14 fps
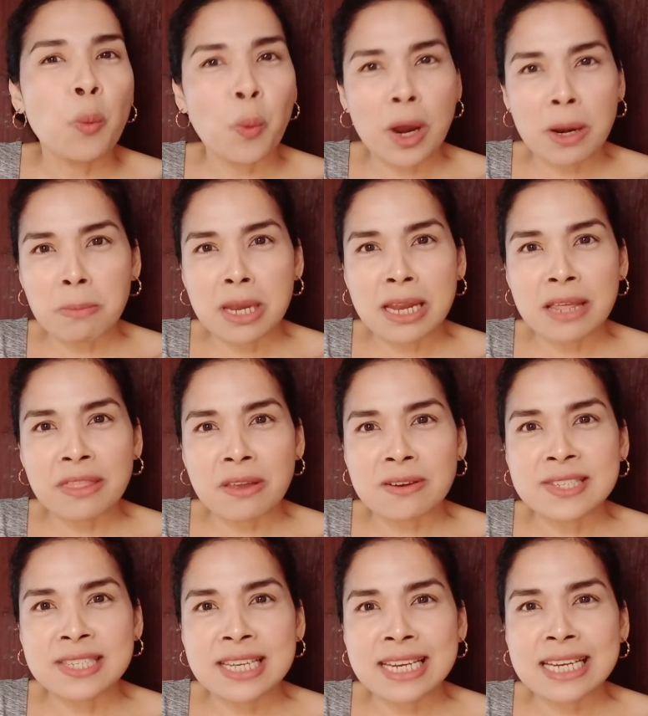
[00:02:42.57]
1 minute they're
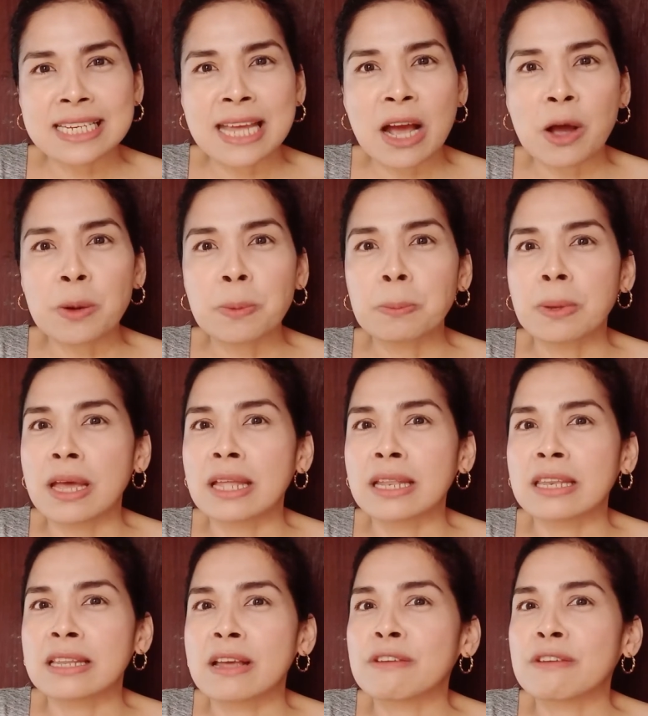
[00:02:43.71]
sitting down, but